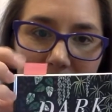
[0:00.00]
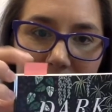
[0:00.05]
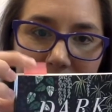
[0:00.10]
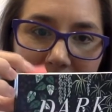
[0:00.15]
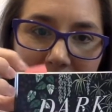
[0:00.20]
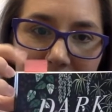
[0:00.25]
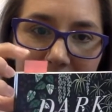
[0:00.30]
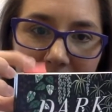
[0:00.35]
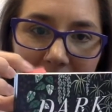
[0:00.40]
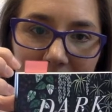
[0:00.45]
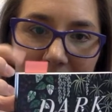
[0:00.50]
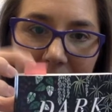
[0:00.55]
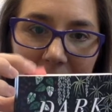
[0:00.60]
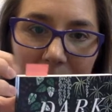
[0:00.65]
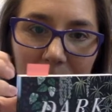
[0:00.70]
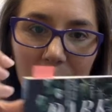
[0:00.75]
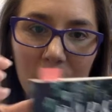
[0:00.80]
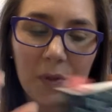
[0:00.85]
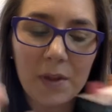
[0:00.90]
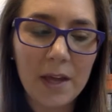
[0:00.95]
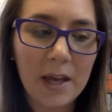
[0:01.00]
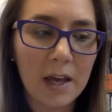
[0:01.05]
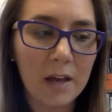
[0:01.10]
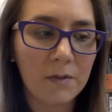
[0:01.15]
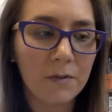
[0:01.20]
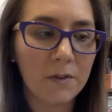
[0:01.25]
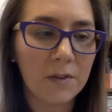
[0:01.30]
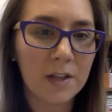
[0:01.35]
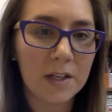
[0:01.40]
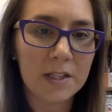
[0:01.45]
sticky label there
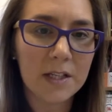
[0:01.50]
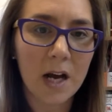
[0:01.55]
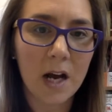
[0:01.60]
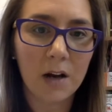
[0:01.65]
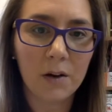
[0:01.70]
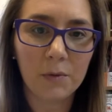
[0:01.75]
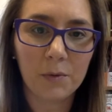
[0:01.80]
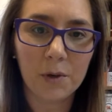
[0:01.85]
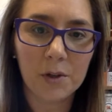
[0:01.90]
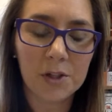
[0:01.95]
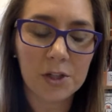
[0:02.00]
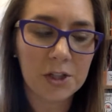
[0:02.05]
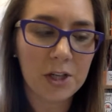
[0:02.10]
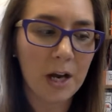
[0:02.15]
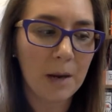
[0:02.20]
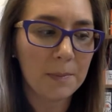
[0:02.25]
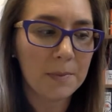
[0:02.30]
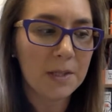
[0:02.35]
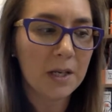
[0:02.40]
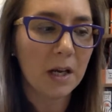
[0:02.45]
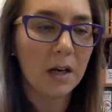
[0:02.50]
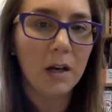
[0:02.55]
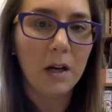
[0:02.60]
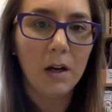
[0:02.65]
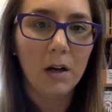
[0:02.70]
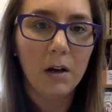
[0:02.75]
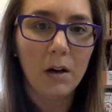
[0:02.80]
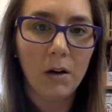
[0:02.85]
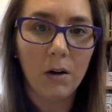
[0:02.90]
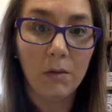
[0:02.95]
for the Dark Roots chapter
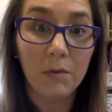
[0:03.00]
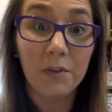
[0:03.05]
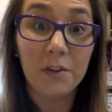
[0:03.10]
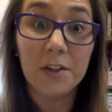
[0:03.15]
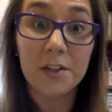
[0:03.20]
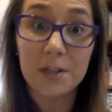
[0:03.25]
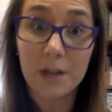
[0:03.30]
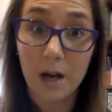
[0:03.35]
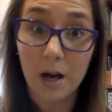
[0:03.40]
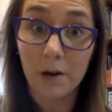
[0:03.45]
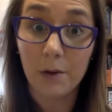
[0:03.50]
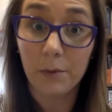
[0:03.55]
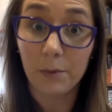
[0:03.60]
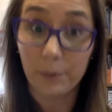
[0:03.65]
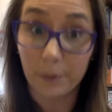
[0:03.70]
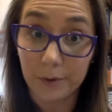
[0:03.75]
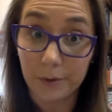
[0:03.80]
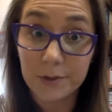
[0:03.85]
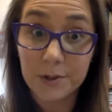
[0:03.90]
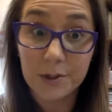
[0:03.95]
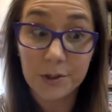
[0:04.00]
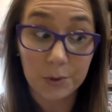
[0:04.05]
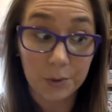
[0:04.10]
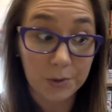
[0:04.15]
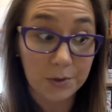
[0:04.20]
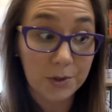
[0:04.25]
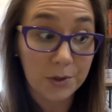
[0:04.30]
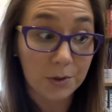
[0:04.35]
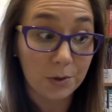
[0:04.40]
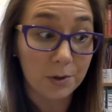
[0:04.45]
of the Dark Roots
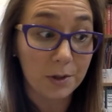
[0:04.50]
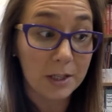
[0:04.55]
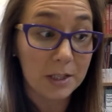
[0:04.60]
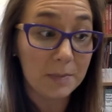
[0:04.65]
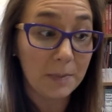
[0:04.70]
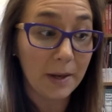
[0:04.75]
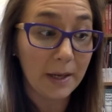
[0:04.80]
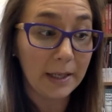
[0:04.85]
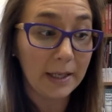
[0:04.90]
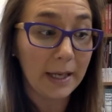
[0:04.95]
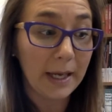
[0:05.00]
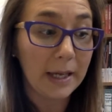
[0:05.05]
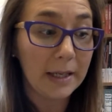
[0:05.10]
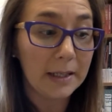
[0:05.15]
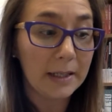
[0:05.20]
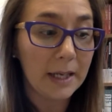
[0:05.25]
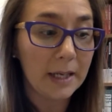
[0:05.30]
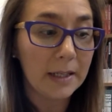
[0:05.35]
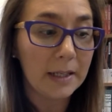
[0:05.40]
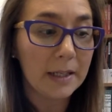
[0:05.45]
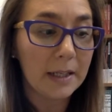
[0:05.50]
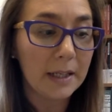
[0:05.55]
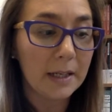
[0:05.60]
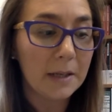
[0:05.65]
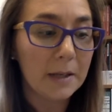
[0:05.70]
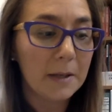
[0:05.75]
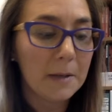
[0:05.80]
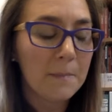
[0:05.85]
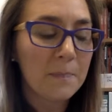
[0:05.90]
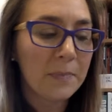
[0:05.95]
short stories by Kate Kennedy.
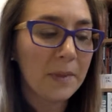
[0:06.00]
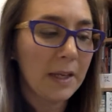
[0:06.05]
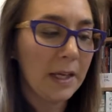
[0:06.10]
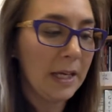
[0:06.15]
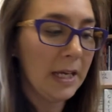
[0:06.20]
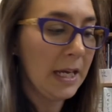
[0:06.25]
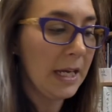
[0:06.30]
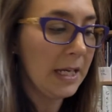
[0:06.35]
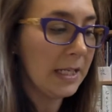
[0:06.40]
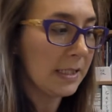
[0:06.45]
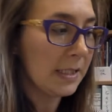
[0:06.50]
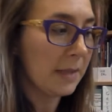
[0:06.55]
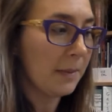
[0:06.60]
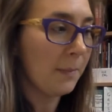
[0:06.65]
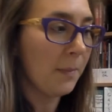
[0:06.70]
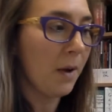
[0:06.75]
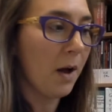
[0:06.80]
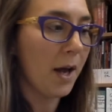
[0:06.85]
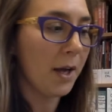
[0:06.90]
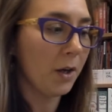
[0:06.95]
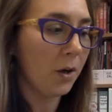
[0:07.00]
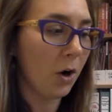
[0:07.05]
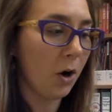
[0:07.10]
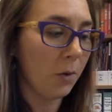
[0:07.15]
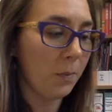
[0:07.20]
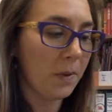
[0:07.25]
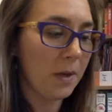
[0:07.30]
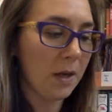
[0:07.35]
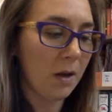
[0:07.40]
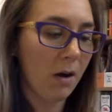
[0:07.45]
Here's my
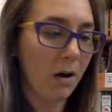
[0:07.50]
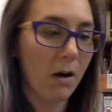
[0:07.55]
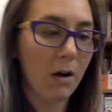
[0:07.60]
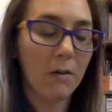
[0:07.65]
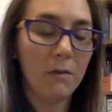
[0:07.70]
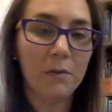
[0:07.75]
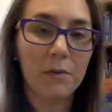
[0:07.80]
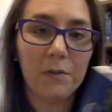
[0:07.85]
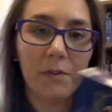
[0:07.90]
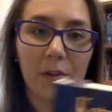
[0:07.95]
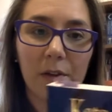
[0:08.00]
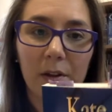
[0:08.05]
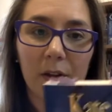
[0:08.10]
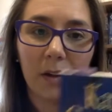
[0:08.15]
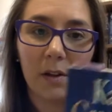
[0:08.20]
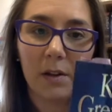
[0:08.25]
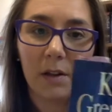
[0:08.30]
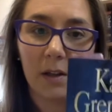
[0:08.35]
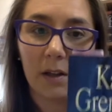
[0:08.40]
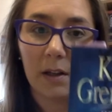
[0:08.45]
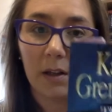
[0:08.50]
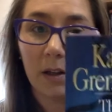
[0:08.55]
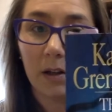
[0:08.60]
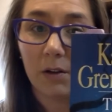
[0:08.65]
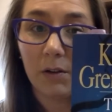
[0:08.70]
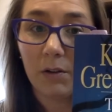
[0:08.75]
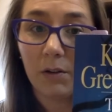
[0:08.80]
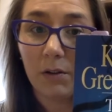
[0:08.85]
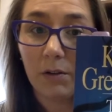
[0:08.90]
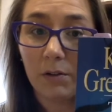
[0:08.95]
copy of
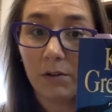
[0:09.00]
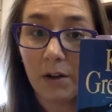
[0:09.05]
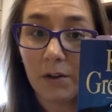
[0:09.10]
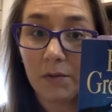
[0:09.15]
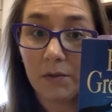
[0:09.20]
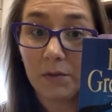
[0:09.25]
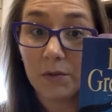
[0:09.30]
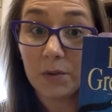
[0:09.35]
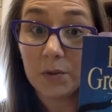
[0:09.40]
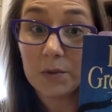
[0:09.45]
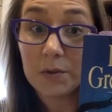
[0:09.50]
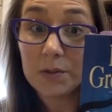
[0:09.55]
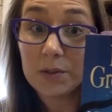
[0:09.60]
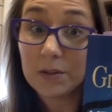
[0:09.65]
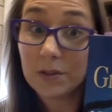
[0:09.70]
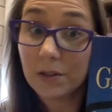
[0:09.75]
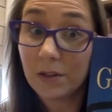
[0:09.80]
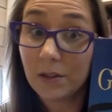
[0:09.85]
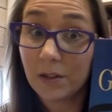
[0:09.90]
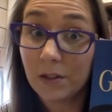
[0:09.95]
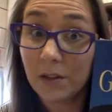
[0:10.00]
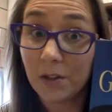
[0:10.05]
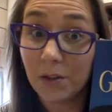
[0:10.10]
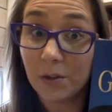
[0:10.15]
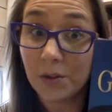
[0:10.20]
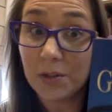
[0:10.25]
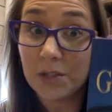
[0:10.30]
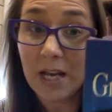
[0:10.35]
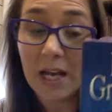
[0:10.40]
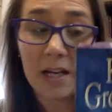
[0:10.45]
Grenville's The
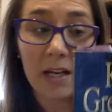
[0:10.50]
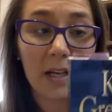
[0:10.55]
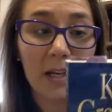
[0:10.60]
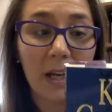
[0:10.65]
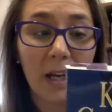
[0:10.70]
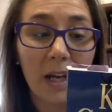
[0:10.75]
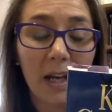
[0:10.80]
Lieutenant.